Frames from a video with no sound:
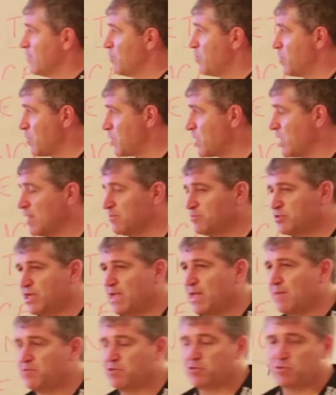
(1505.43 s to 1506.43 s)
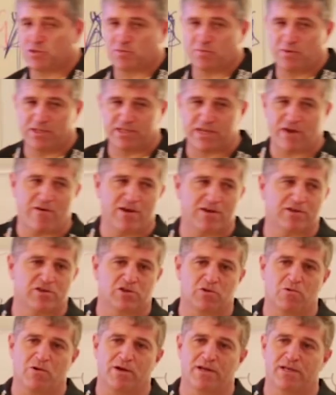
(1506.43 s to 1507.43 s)
We were club champions, which means our under
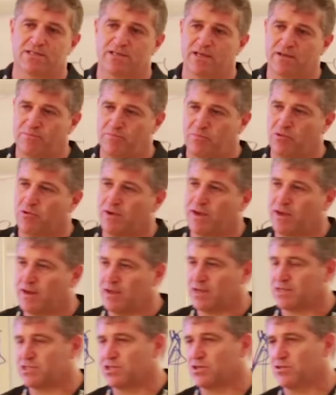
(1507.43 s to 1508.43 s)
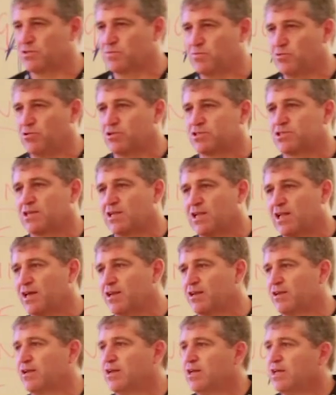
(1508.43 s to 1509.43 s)
20s and, and ourselves points
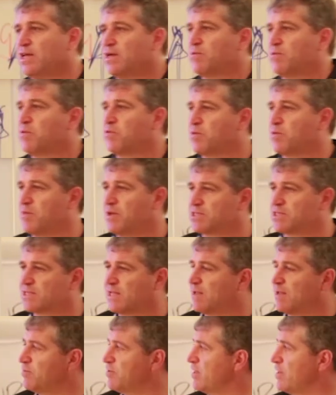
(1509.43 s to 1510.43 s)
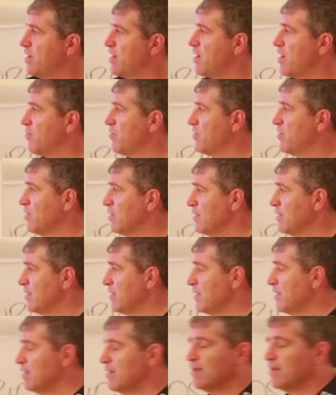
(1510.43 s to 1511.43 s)
collated. We were the best club in the NRL,
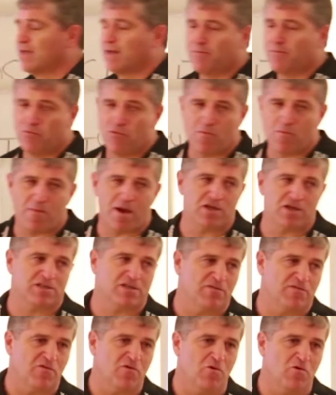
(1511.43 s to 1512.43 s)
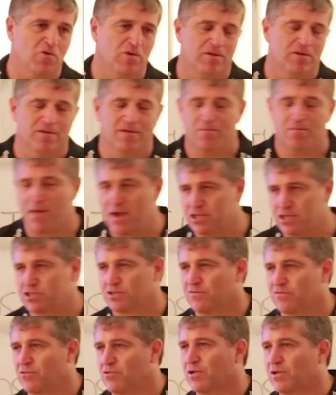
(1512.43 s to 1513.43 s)
and most of all,
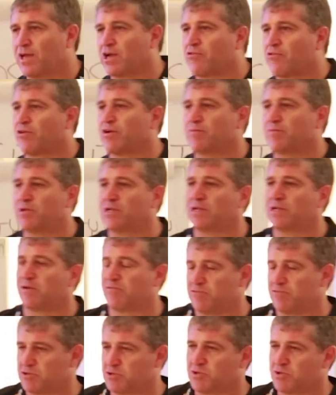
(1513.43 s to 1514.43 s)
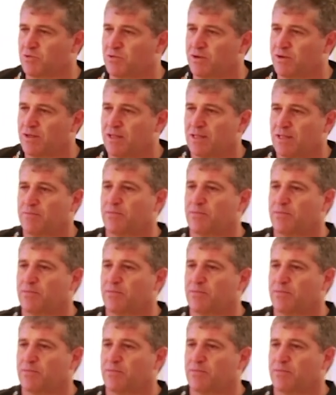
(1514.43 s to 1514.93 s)
most of all, our credibility restored.